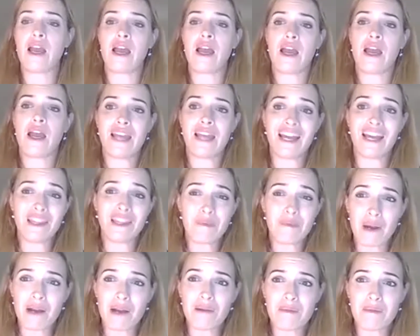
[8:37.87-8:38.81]
Now, the
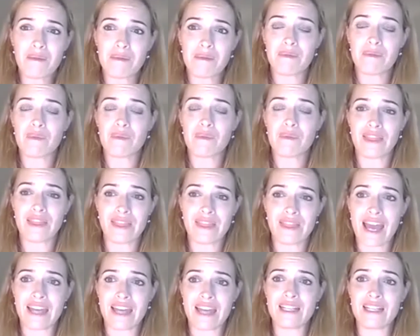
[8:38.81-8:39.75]
problem with
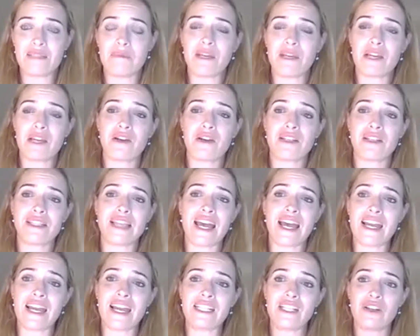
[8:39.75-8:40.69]
that is because the
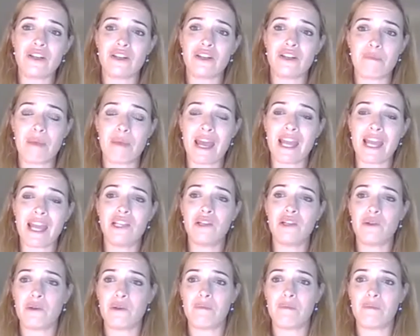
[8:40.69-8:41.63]
ATO is paying you a
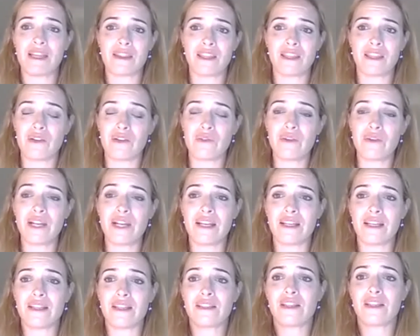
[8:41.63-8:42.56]
month in
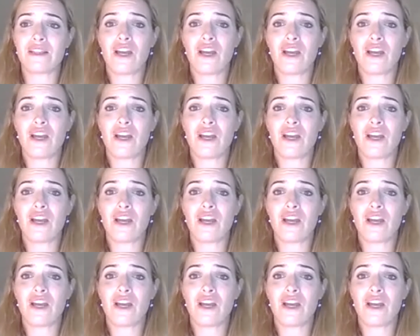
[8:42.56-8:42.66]
arrears,